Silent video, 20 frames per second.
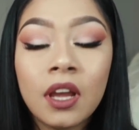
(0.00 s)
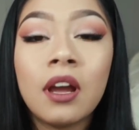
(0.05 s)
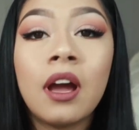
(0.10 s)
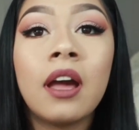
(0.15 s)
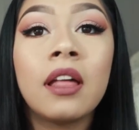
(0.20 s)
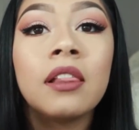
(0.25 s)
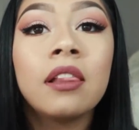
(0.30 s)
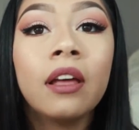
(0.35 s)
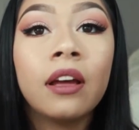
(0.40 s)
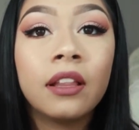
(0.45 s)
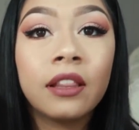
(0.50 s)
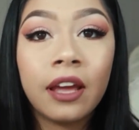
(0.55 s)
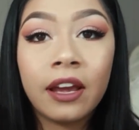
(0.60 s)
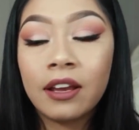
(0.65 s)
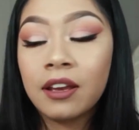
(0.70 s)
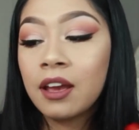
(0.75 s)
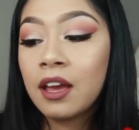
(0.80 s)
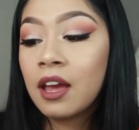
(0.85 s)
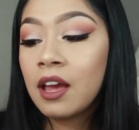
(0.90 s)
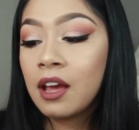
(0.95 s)

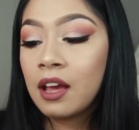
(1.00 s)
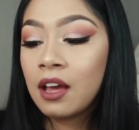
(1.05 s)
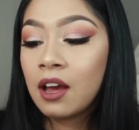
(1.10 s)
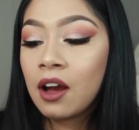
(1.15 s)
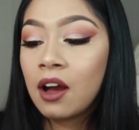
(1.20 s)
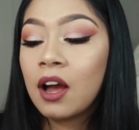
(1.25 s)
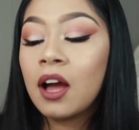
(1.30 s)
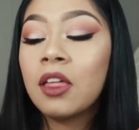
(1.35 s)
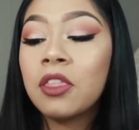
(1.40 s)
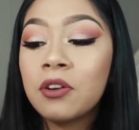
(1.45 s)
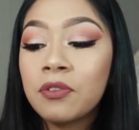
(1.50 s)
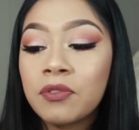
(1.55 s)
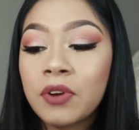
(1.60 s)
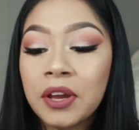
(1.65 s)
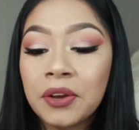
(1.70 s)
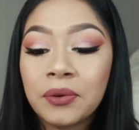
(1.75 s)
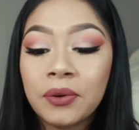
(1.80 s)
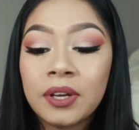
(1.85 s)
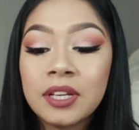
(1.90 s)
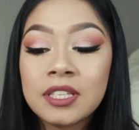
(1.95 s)
Like all the
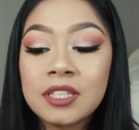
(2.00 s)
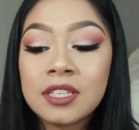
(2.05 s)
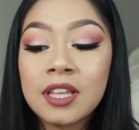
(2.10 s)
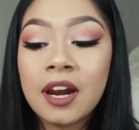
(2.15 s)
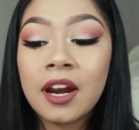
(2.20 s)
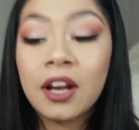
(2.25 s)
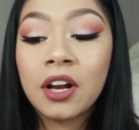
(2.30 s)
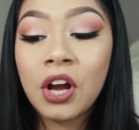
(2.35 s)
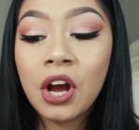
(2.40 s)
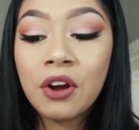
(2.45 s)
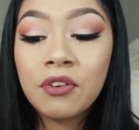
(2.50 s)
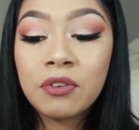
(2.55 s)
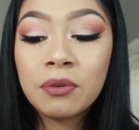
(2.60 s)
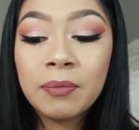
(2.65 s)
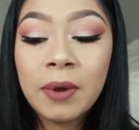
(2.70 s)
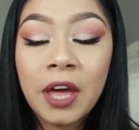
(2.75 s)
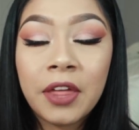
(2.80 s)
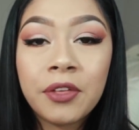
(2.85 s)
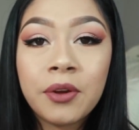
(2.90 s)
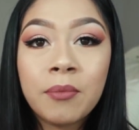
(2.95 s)
fragrance that I got
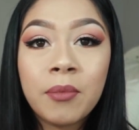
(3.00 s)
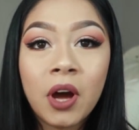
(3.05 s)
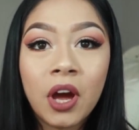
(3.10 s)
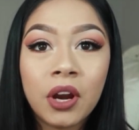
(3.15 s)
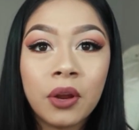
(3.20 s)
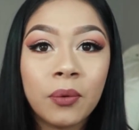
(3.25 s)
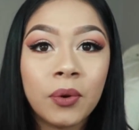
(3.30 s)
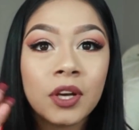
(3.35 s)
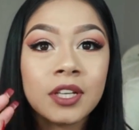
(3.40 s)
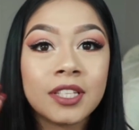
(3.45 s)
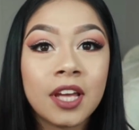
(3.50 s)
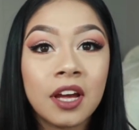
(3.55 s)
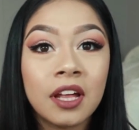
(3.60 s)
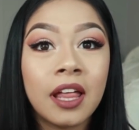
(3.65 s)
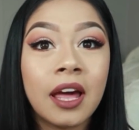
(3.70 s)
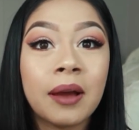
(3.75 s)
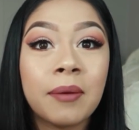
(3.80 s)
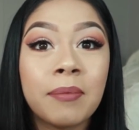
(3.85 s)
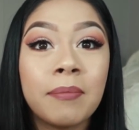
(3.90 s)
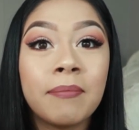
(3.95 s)
from Bath & Body Works, I
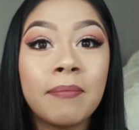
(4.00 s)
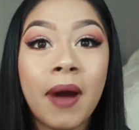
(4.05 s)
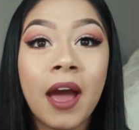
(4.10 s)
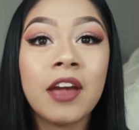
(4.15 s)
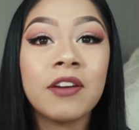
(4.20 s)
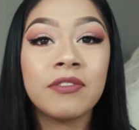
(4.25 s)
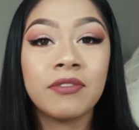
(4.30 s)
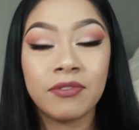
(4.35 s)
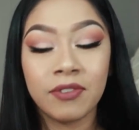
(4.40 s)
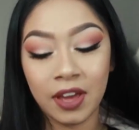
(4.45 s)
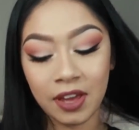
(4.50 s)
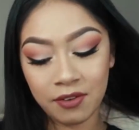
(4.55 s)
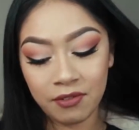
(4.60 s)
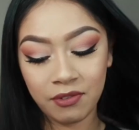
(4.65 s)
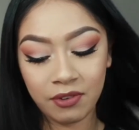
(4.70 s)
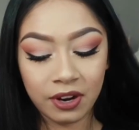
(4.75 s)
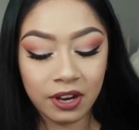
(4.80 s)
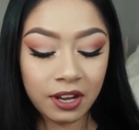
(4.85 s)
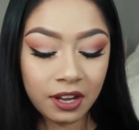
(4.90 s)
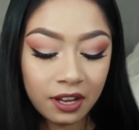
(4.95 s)
like my
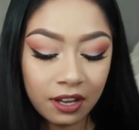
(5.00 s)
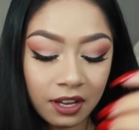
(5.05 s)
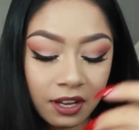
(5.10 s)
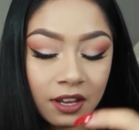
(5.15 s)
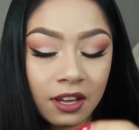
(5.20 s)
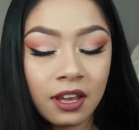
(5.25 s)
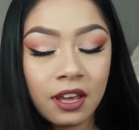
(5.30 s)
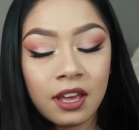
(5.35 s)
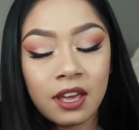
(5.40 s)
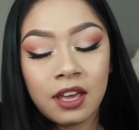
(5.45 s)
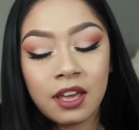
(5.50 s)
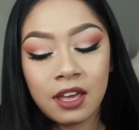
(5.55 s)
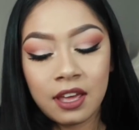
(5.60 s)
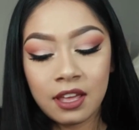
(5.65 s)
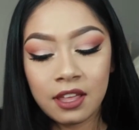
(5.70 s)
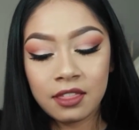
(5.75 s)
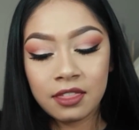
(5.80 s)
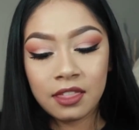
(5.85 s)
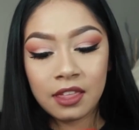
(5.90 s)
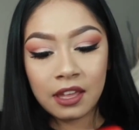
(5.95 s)
favorite.
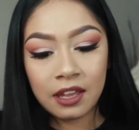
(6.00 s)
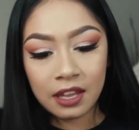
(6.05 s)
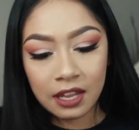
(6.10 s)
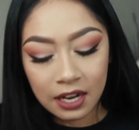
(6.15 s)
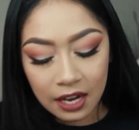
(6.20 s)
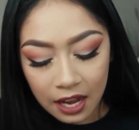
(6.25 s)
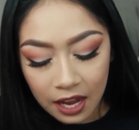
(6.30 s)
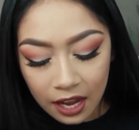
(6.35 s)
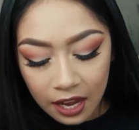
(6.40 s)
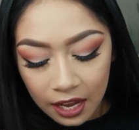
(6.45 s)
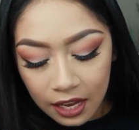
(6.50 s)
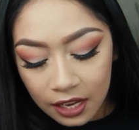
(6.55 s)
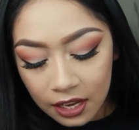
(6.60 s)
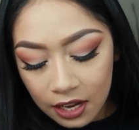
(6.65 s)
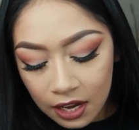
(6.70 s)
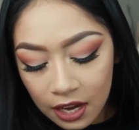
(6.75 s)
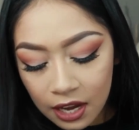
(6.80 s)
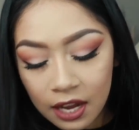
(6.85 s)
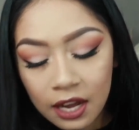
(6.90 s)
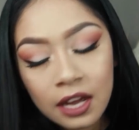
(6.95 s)
And then I
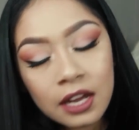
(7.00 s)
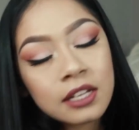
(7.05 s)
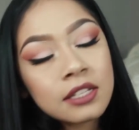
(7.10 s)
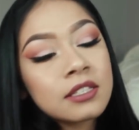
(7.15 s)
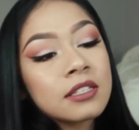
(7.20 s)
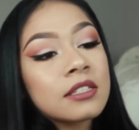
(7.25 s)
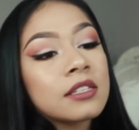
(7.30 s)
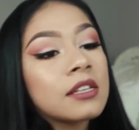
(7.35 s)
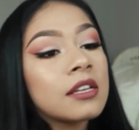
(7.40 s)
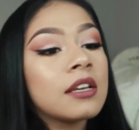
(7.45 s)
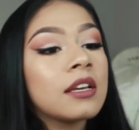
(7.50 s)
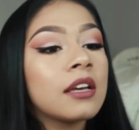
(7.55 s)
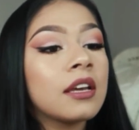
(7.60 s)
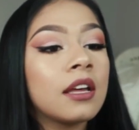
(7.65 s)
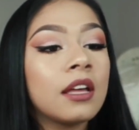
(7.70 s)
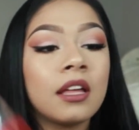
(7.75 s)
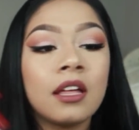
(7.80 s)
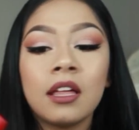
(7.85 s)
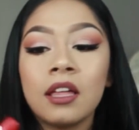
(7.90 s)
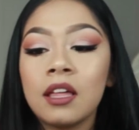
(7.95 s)
got
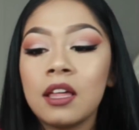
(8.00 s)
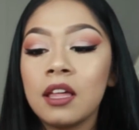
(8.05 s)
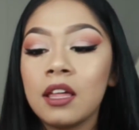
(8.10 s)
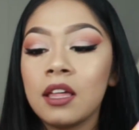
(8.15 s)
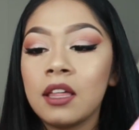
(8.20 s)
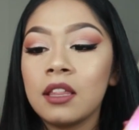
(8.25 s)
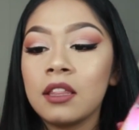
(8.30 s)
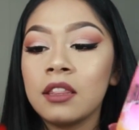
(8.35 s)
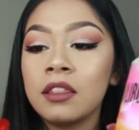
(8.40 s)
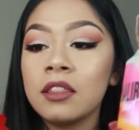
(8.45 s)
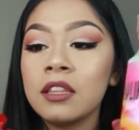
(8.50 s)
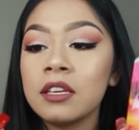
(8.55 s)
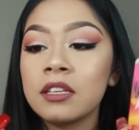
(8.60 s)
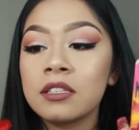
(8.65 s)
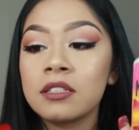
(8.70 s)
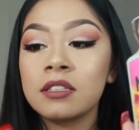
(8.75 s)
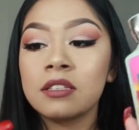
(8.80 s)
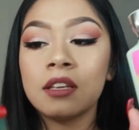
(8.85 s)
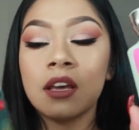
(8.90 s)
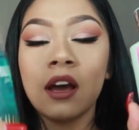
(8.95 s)

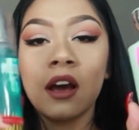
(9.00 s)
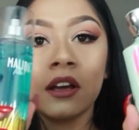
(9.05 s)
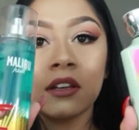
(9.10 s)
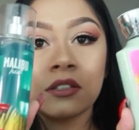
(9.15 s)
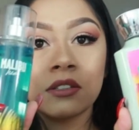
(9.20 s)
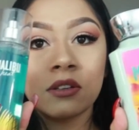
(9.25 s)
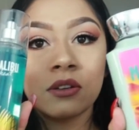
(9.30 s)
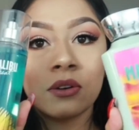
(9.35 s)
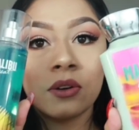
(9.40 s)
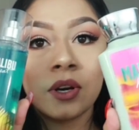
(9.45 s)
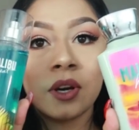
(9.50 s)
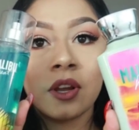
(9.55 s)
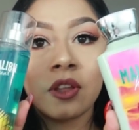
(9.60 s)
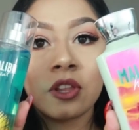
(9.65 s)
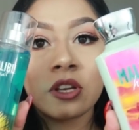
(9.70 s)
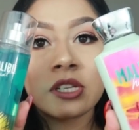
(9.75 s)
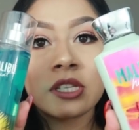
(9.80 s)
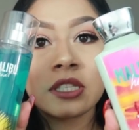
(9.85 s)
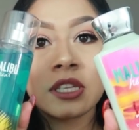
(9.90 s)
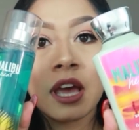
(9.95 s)
this, also
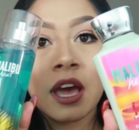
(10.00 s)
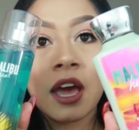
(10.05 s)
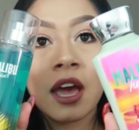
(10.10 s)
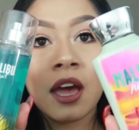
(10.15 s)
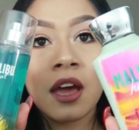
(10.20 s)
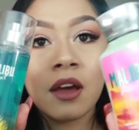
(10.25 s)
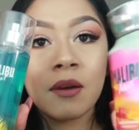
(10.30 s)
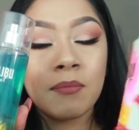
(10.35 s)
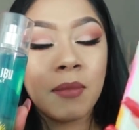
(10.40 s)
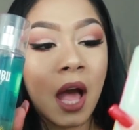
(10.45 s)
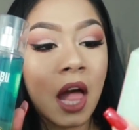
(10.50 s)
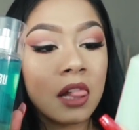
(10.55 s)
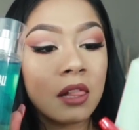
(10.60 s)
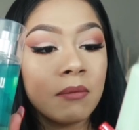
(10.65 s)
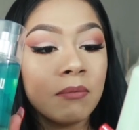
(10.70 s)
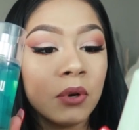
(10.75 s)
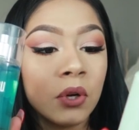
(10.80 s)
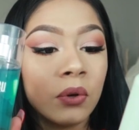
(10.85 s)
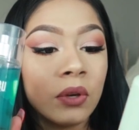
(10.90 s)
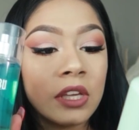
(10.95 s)
another set,
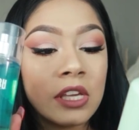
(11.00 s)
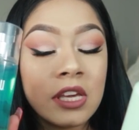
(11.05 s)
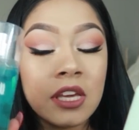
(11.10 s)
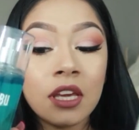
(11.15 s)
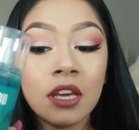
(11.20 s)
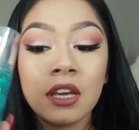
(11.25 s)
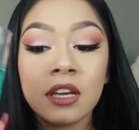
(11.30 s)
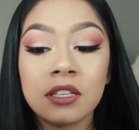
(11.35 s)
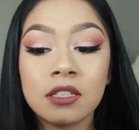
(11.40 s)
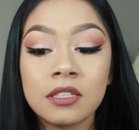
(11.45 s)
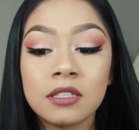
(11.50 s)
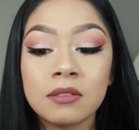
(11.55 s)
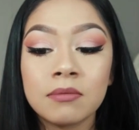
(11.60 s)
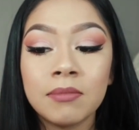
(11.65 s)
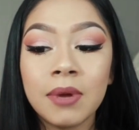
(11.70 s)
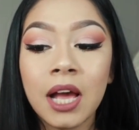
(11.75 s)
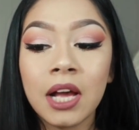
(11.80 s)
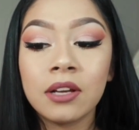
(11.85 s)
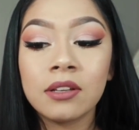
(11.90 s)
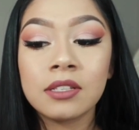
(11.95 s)
Malibu Heat. It
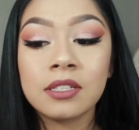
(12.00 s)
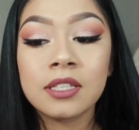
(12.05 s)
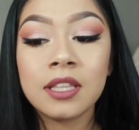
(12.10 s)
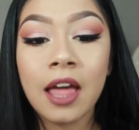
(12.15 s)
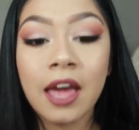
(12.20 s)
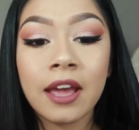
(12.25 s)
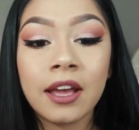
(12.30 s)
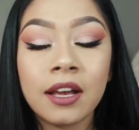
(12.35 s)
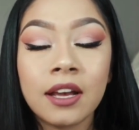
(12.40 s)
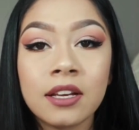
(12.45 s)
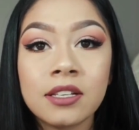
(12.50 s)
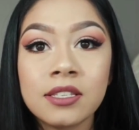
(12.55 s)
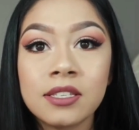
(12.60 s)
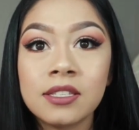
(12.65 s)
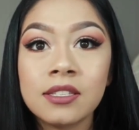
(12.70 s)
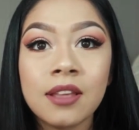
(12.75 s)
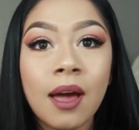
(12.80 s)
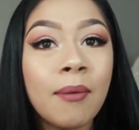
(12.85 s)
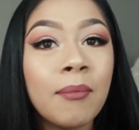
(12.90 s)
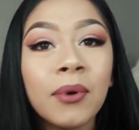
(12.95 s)
smells like
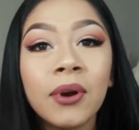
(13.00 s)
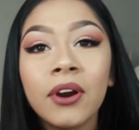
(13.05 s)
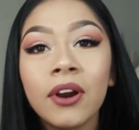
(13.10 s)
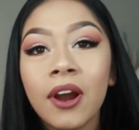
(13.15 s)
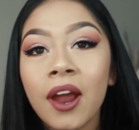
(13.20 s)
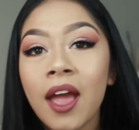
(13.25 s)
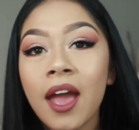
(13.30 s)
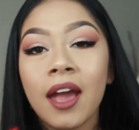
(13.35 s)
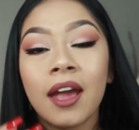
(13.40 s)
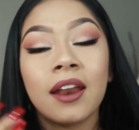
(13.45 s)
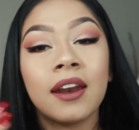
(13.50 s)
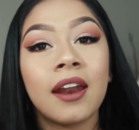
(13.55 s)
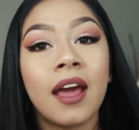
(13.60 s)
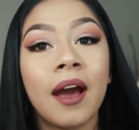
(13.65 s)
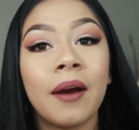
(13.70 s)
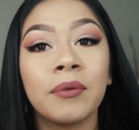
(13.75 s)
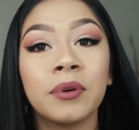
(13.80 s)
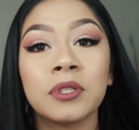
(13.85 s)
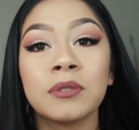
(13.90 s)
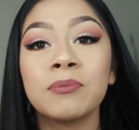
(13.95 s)
summer, and
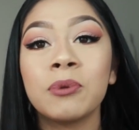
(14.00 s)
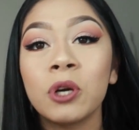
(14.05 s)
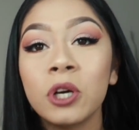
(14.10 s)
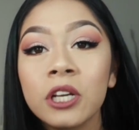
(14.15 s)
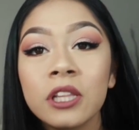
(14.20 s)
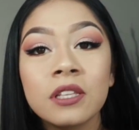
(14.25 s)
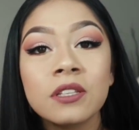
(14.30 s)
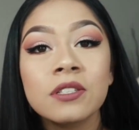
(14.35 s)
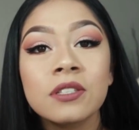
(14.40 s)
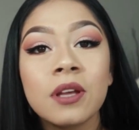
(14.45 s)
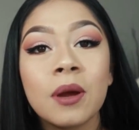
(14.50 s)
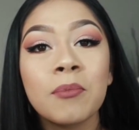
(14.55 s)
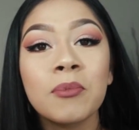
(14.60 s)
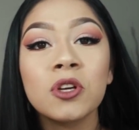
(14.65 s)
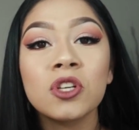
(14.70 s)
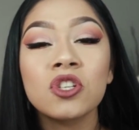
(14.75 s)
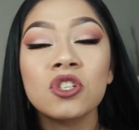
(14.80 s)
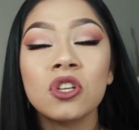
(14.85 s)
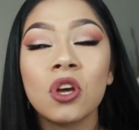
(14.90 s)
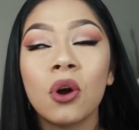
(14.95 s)
I was born in the
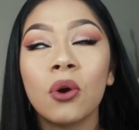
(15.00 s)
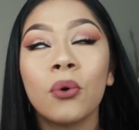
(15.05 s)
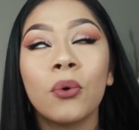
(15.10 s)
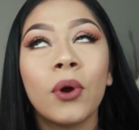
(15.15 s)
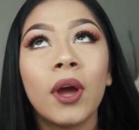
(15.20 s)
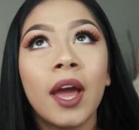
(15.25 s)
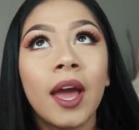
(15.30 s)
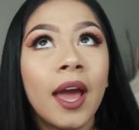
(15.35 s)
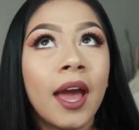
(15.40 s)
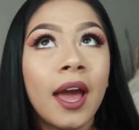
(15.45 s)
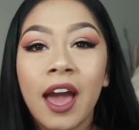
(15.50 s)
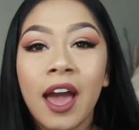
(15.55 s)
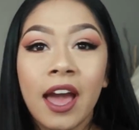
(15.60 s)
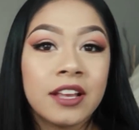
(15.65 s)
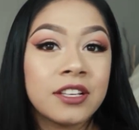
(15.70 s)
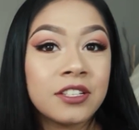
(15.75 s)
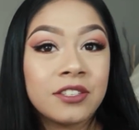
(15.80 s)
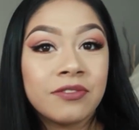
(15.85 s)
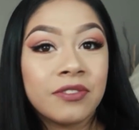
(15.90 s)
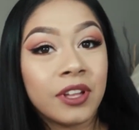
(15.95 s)
summer, so I
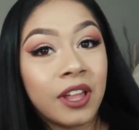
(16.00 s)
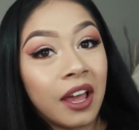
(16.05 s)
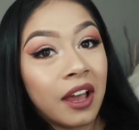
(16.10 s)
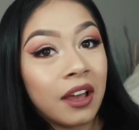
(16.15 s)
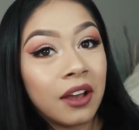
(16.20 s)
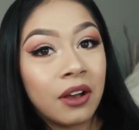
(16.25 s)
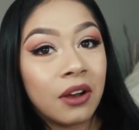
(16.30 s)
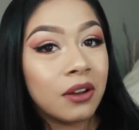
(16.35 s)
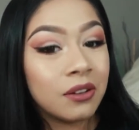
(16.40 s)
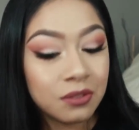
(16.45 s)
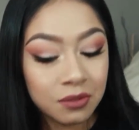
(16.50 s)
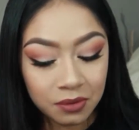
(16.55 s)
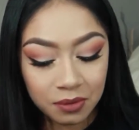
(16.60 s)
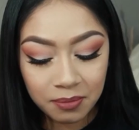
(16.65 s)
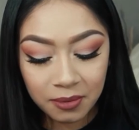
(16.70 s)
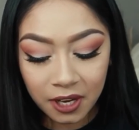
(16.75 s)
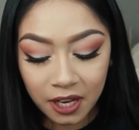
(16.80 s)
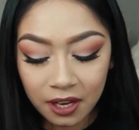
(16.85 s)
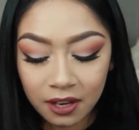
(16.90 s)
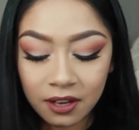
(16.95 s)
just feel like it goes
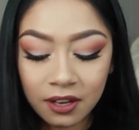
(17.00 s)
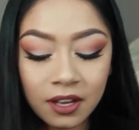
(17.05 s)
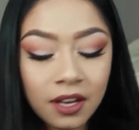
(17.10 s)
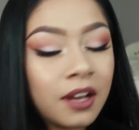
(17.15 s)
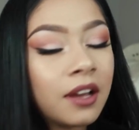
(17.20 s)
with me.